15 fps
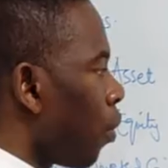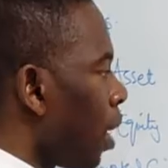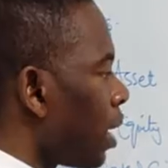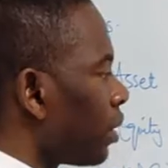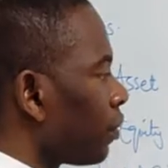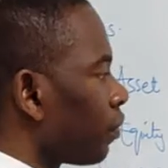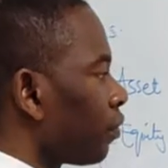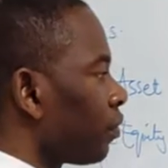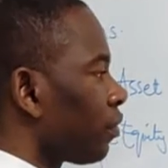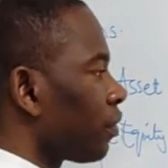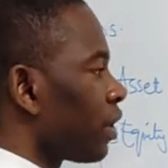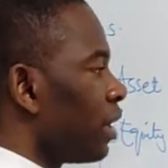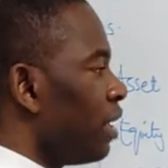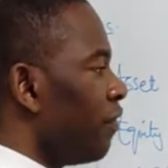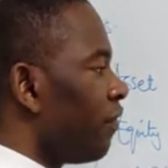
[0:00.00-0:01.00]
One,
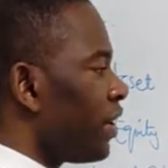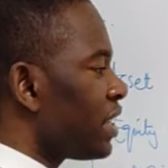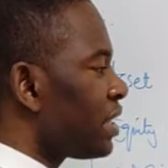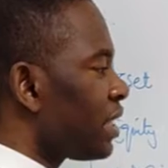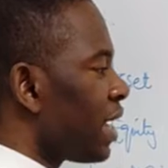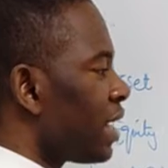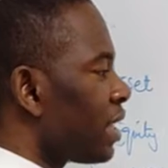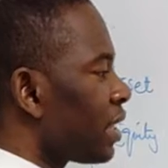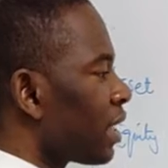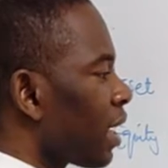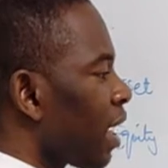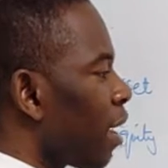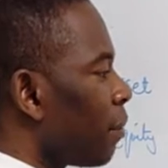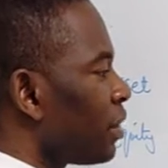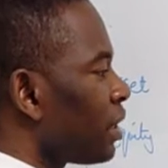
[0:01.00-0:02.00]
invested
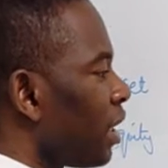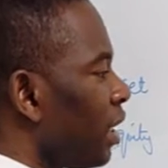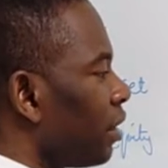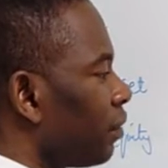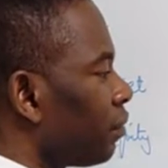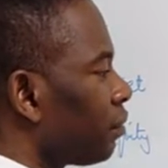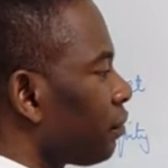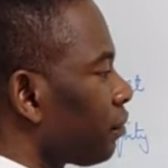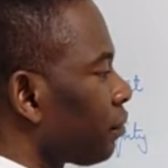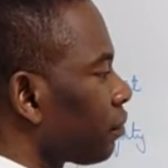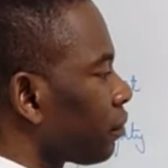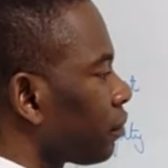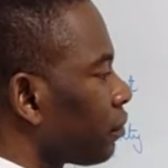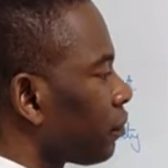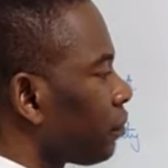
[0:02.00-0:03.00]
capital.
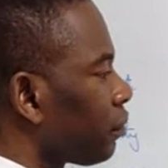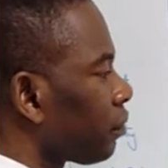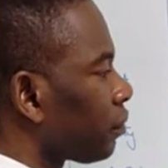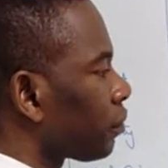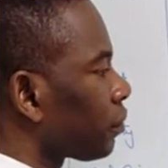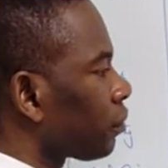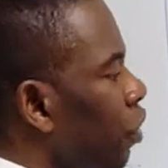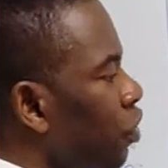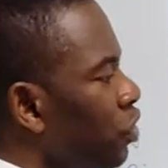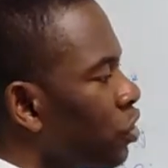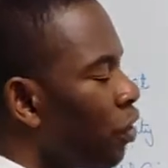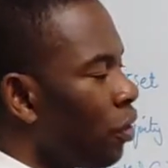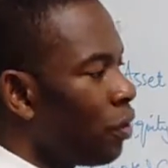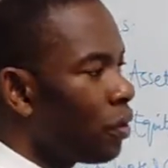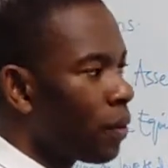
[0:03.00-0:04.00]

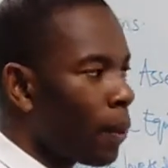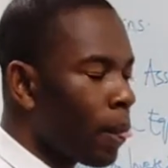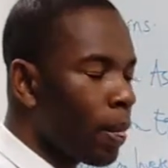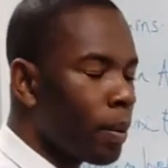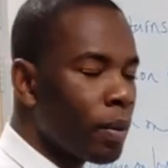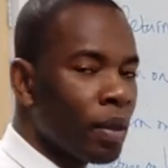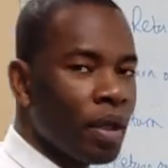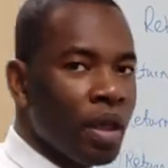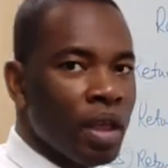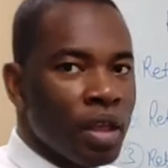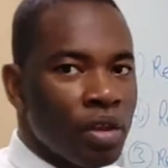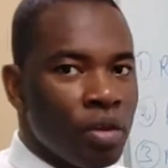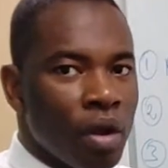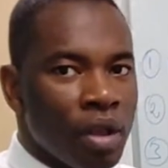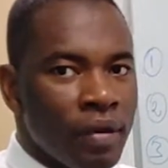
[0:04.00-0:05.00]
So
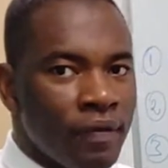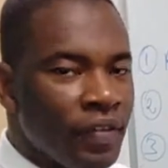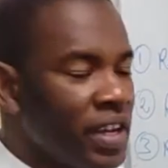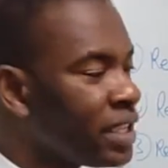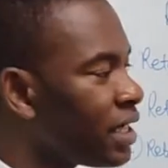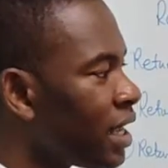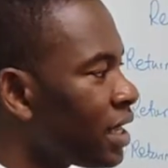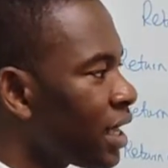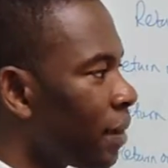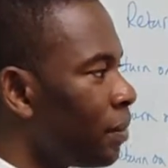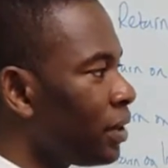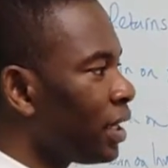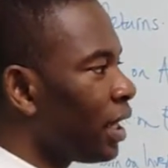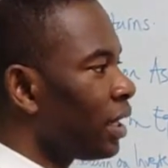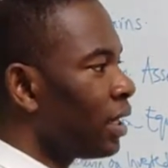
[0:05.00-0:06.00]
your invested
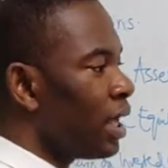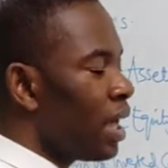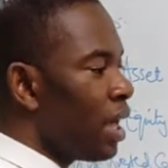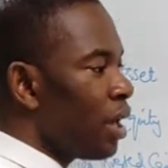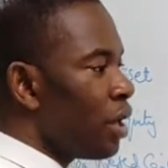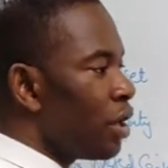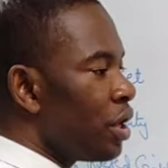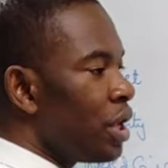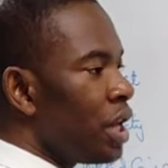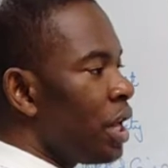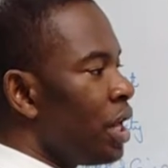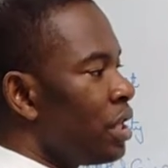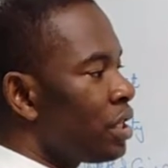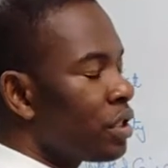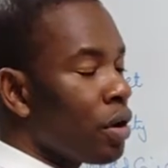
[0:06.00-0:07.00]
capital
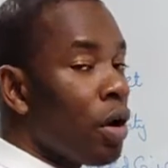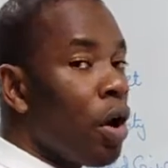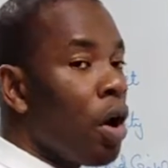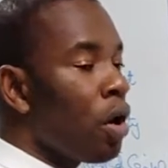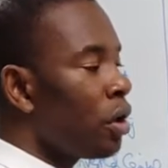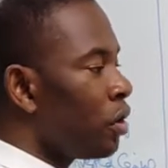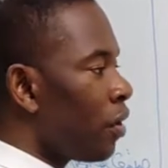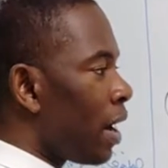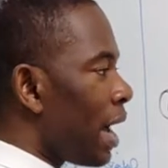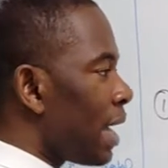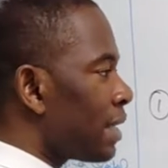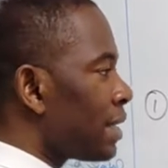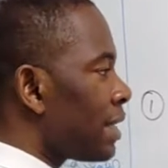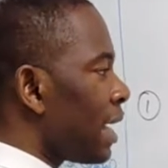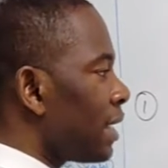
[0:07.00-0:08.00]
is all your
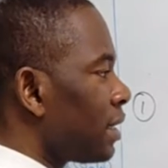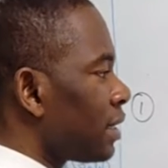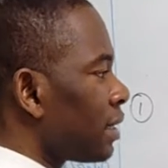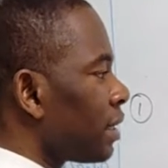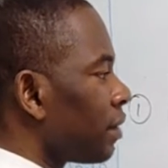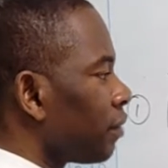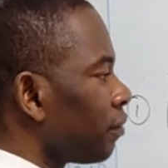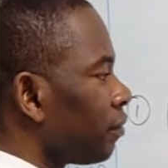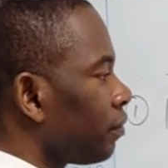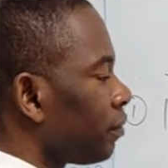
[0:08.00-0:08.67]
assets,